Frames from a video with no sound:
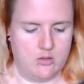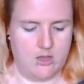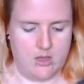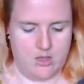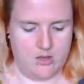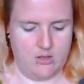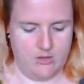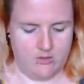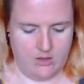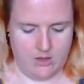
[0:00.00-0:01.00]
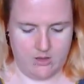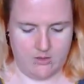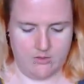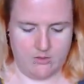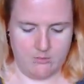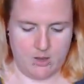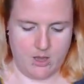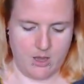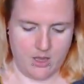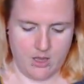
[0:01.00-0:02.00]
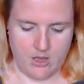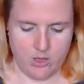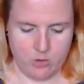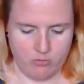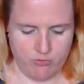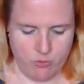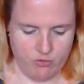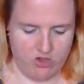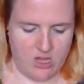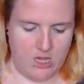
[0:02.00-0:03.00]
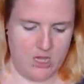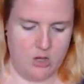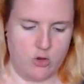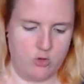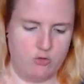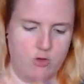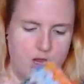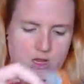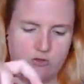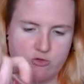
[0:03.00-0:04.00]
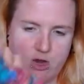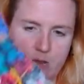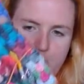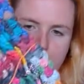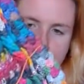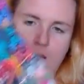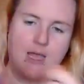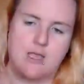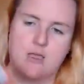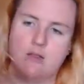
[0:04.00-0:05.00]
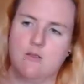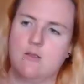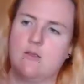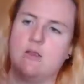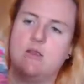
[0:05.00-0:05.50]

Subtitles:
And this is my crochet granny stripe blankets.